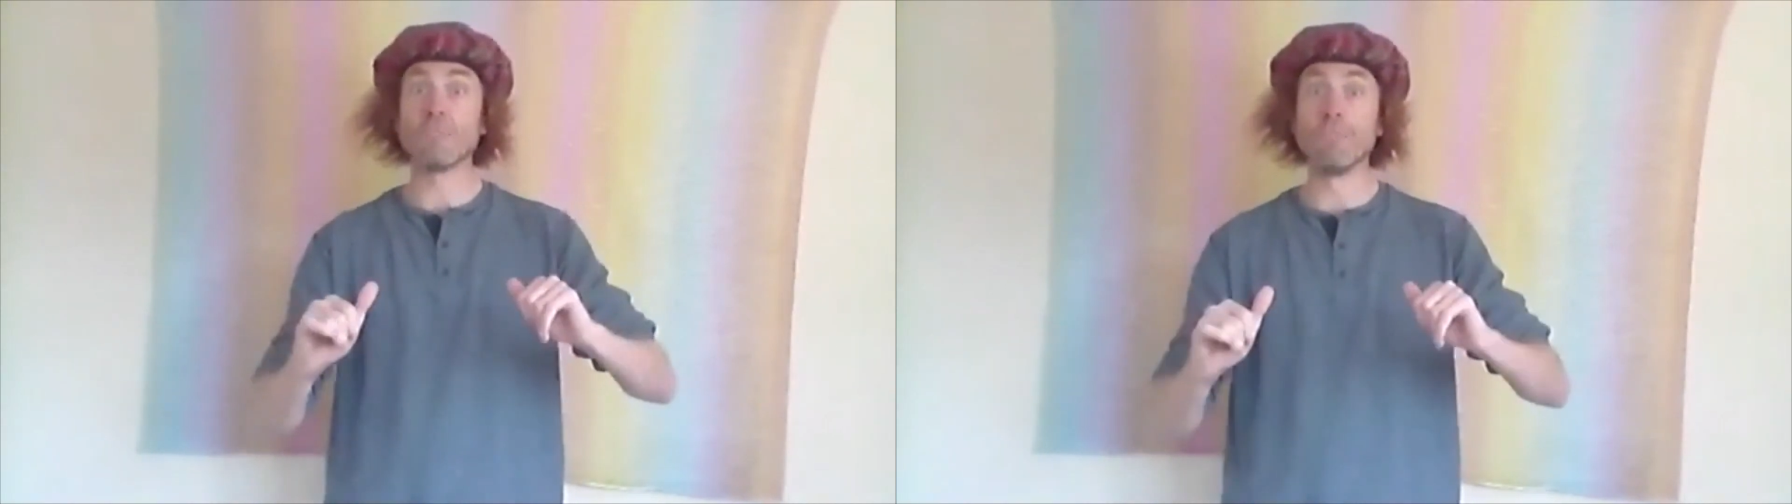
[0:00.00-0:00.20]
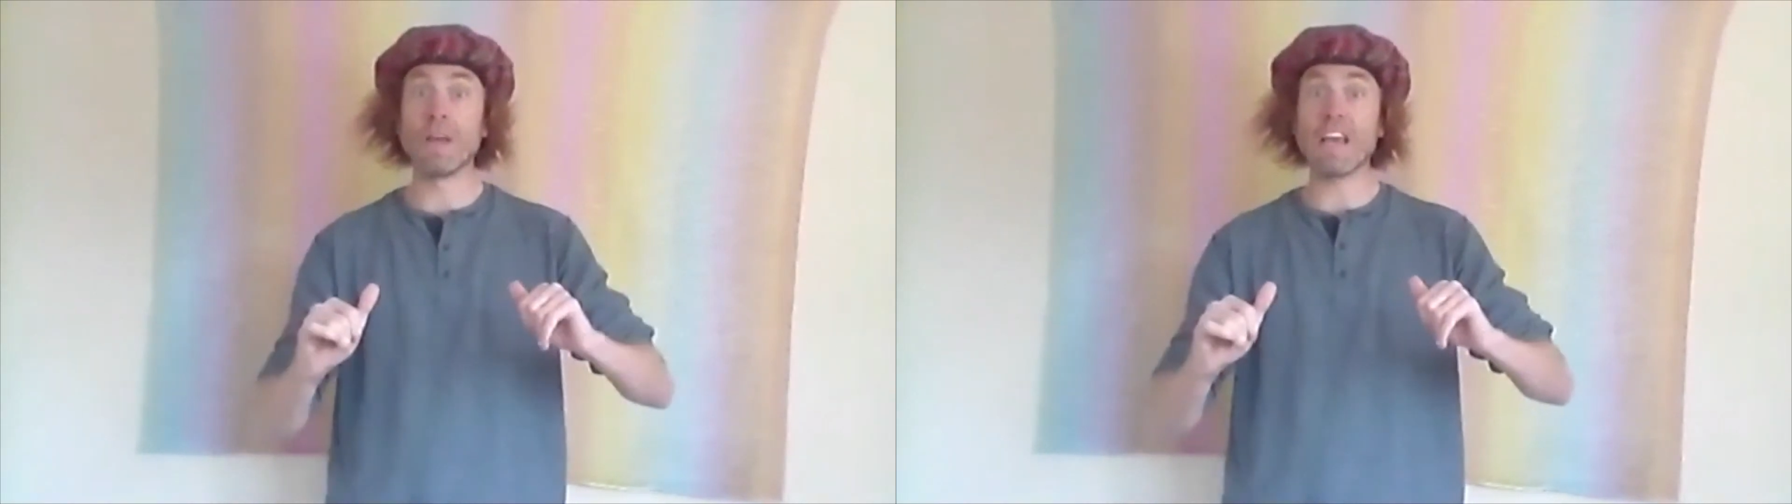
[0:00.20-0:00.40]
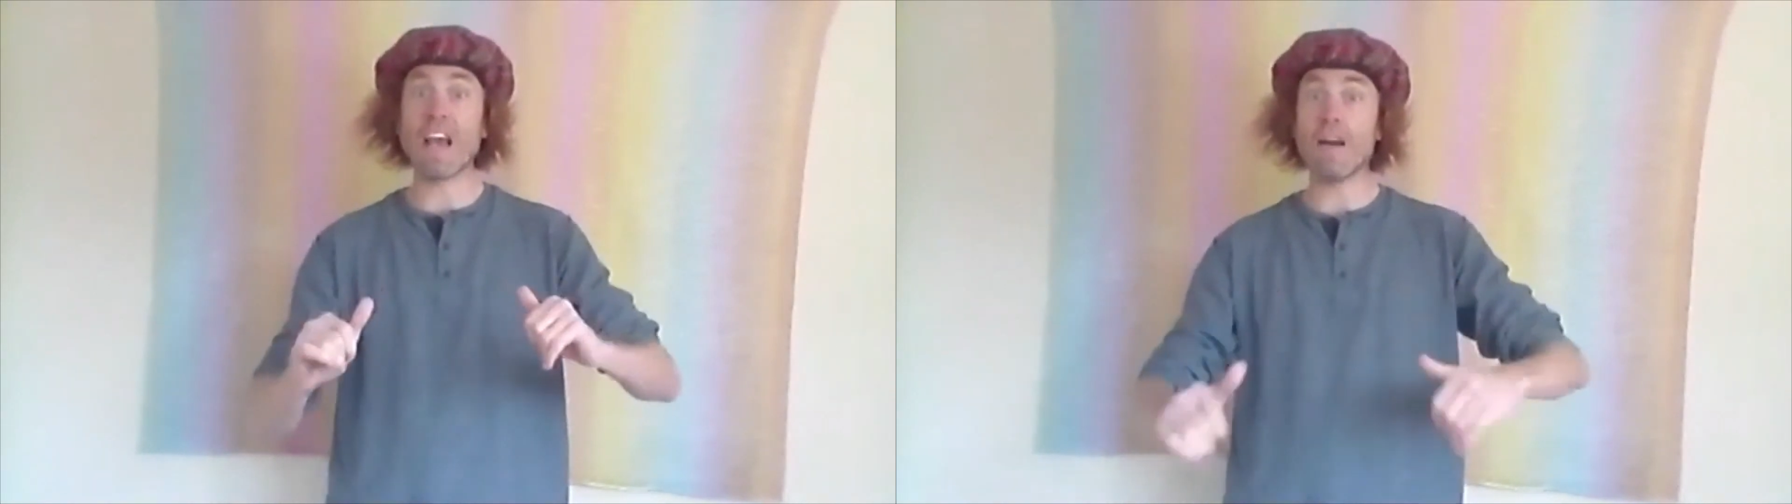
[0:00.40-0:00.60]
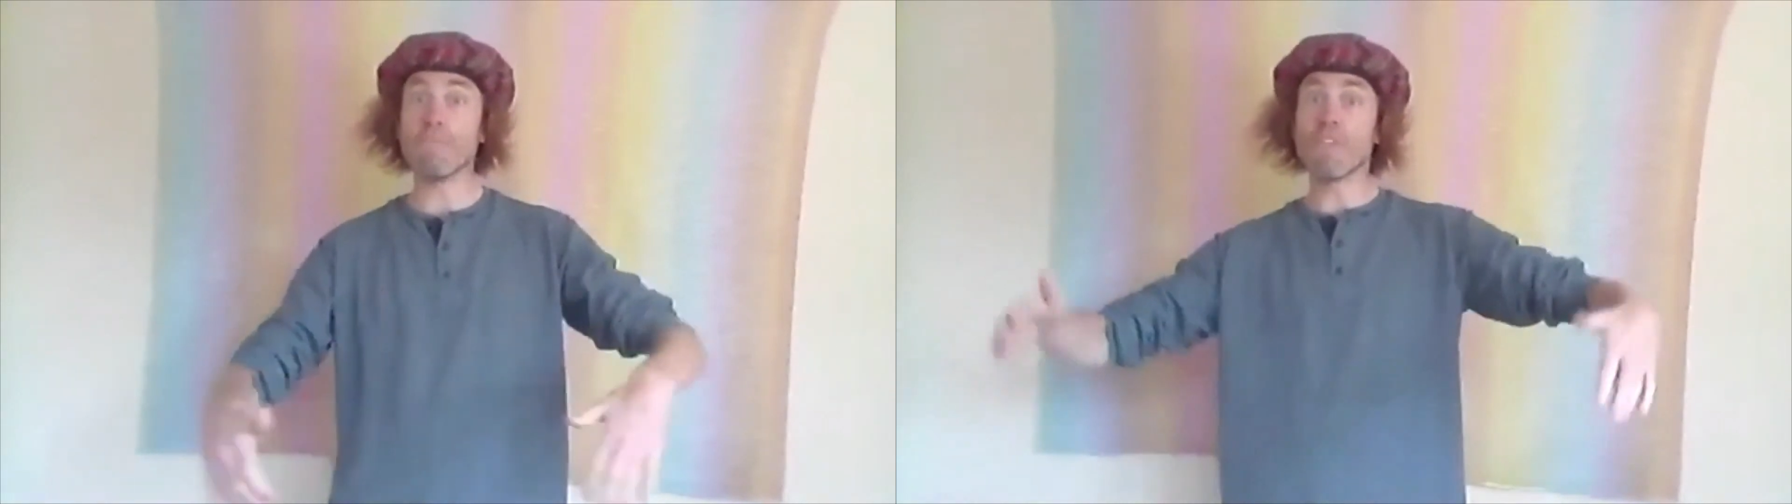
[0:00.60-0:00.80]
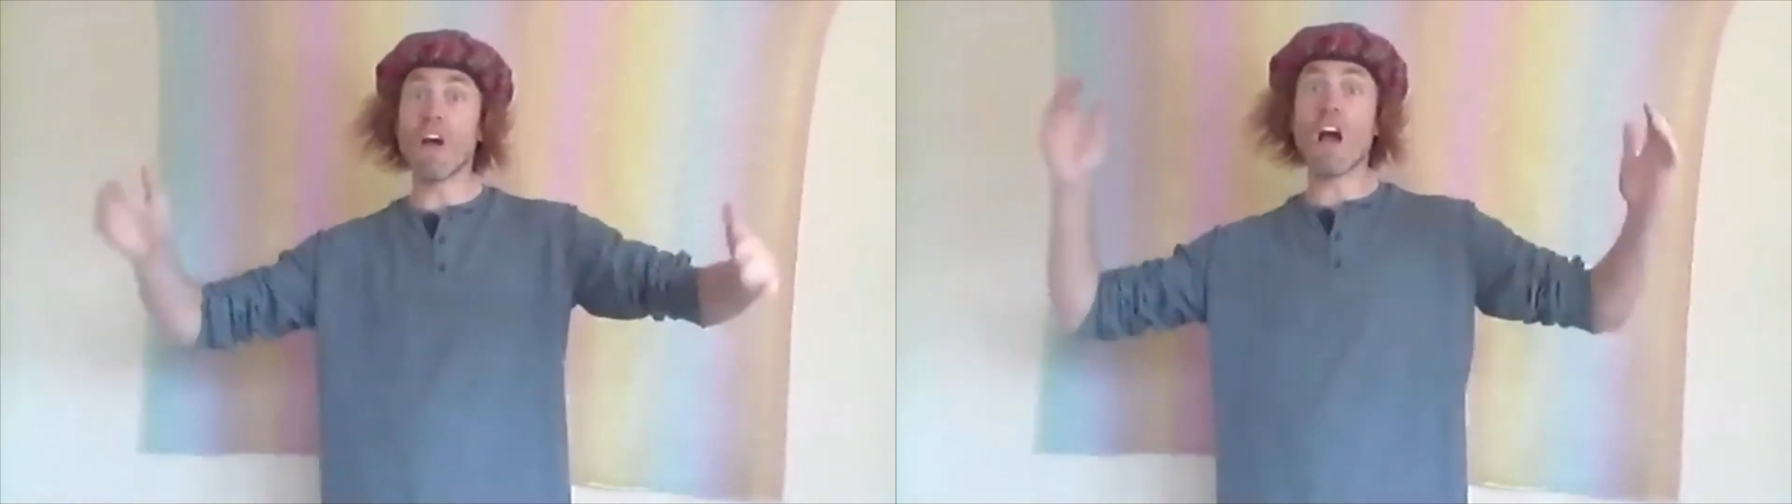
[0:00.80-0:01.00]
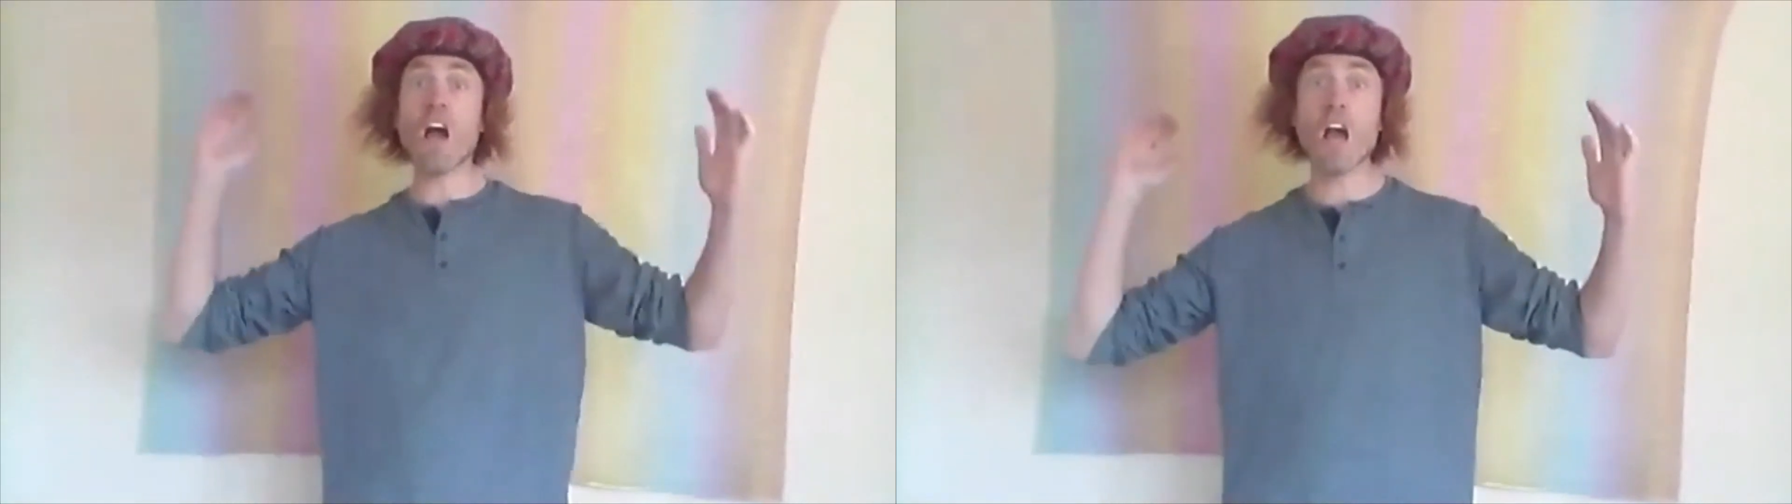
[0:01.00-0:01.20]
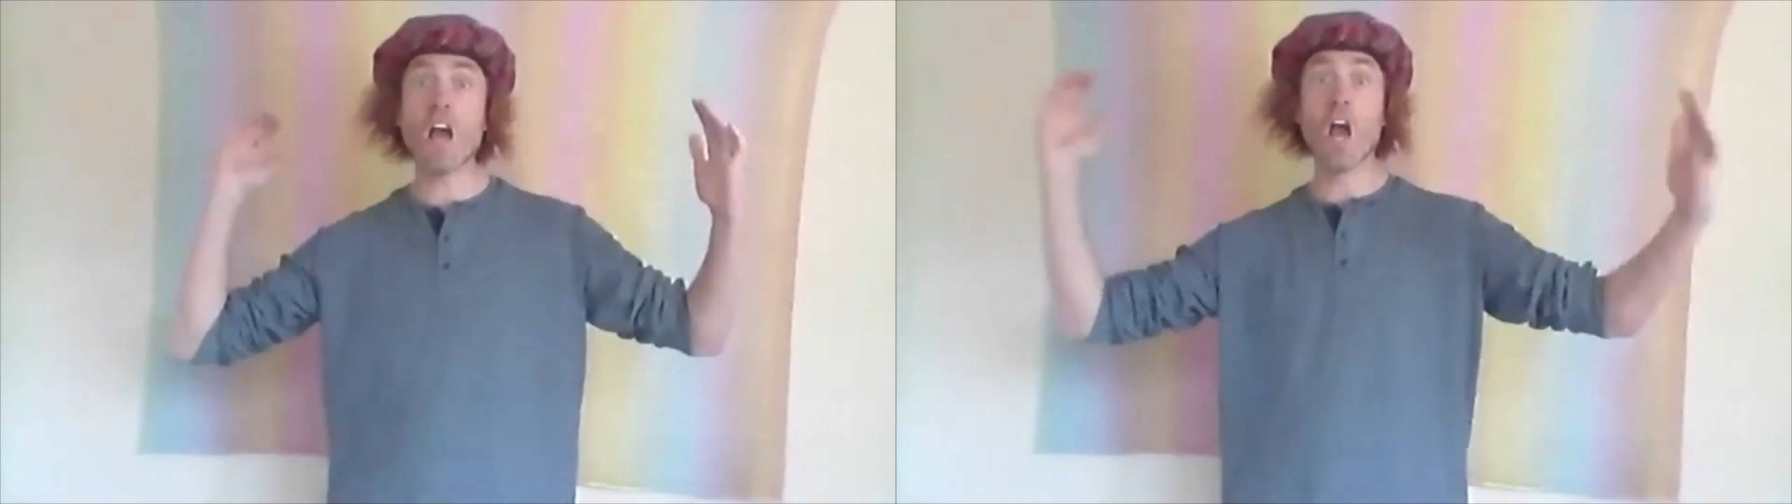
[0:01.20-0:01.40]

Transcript: me, I'm the